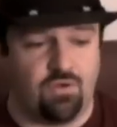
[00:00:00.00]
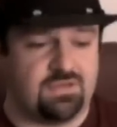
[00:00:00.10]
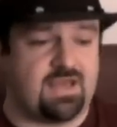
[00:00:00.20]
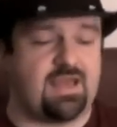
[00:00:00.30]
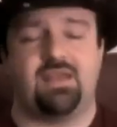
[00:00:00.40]

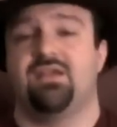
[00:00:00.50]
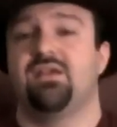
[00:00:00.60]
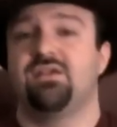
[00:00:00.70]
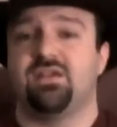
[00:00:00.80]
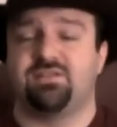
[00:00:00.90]
Okay.
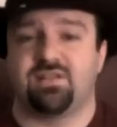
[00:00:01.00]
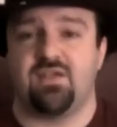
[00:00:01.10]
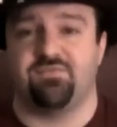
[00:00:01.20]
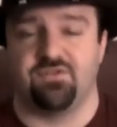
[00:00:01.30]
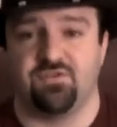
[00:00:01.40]
It's
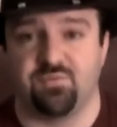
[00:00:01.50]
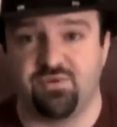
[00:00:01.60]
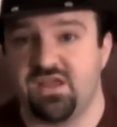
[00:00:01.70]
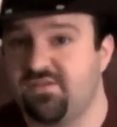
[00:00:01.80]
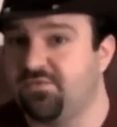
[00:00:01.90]
time for another
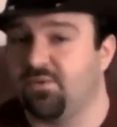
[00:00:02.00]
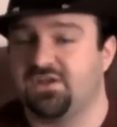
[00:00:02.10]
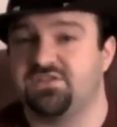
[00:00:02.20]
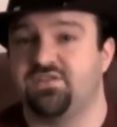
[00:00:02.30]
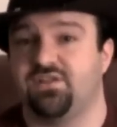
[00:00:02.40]
break. If you're
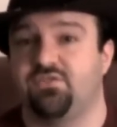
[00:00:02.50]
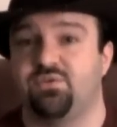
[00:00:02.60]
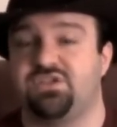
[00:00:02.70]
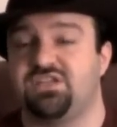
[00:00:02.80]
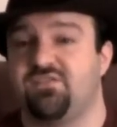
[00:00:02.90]
watching this on
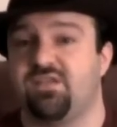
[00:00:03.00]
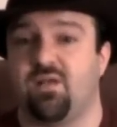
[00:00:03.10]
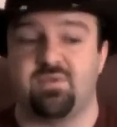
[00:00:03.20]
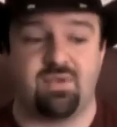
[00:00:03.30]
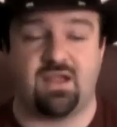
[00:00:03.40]
Twitch
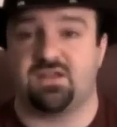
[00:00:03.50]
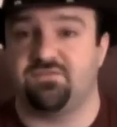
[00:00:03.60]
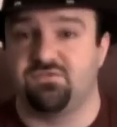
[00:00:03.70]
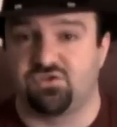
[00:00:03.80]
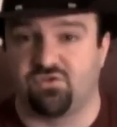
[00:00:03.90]
TV, I'll be back
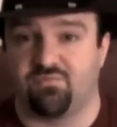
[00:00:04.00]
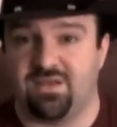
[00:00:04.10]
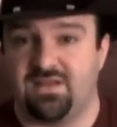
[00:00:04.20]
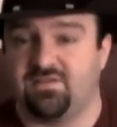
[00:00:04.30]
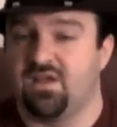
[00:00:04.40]
in a few short
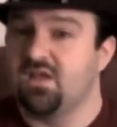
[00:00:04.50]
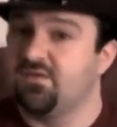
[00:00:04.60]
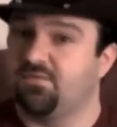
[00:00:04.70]
minutes.